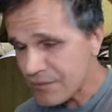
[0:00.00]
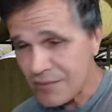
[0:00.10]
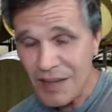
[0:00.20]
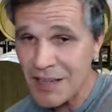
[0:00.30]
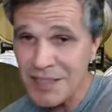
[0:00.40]

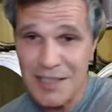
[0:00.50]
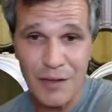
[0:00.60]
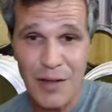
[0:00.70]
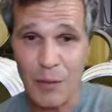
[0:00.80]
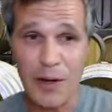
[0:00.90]
I just love
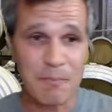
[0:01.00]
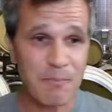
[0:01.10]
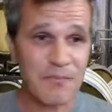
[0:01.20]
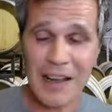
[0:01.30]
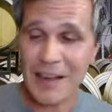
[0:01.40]
that wine.
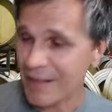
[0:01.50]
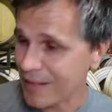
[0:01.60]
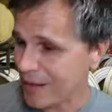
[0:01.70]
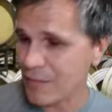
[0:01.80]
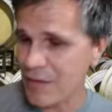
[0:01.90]
I
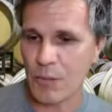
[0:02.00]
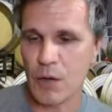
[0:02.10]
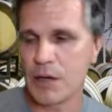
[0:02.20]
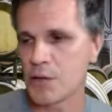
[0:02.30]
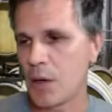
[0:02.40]
love that
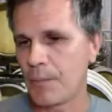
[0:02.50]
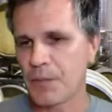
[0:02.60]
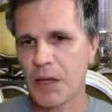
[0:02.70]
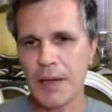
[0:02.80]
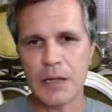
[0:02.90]
wine as well.
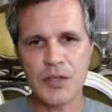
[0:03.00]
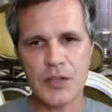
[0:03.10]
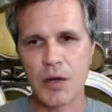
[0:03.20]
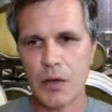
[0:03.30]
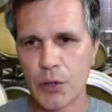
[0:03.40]
Again, just to
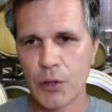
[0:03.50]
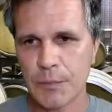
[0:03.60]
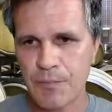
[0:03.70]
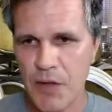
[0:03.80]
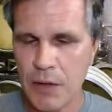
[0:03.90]
go through it,
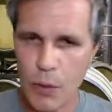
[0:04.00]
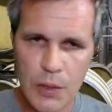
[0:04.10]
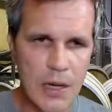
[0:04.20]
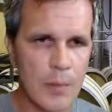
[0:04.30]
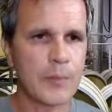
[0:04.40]
I know we're
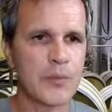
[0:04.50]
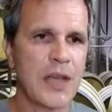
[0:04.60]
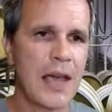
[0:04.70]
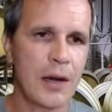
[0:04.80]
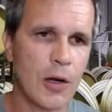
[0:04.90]
coming up to
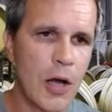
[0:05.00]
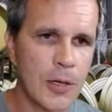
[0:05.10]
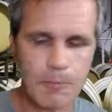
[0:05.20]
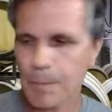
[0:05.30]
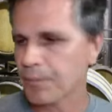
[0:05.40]
8
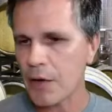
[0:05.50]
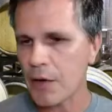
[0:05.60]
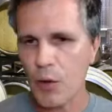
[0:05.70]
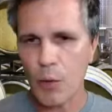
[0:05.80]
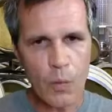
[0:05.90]
o'clock. I
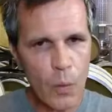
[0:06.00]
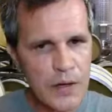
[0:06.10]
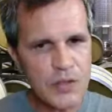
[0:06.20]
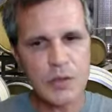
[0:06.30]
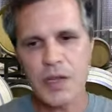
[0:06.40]
don't want to
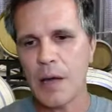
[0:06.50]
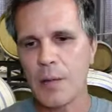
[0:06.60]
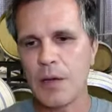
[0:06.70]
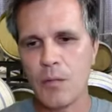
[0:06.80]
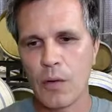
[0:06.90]
waste your time
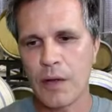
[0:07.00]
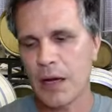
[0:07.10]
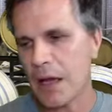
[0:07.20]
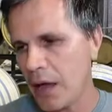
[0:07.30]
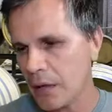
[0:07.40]
any more than
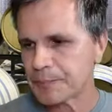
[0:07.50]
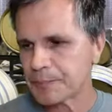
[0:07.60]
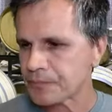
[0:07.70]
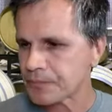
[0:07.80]
I have.